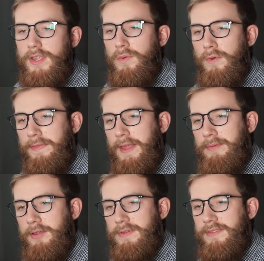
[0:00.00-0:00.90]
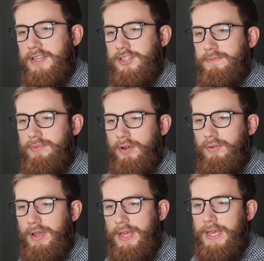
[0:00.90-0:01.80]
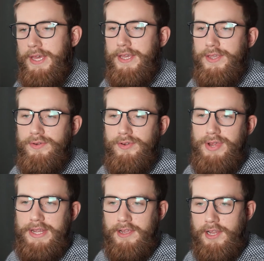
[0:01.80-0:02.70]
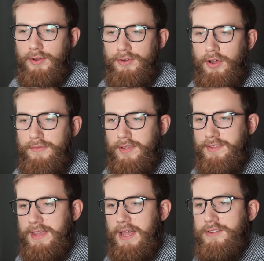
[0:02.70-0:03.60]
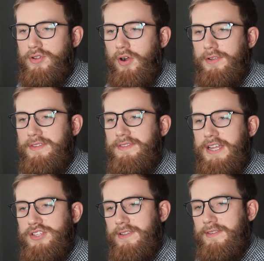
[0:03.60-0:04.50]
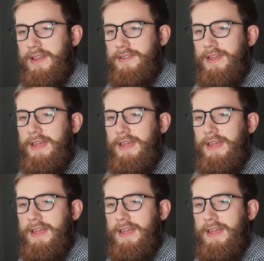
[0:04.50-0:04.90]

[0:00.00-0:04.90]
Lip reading: With WP Staging Pro, you create a clone of your site called a staging site.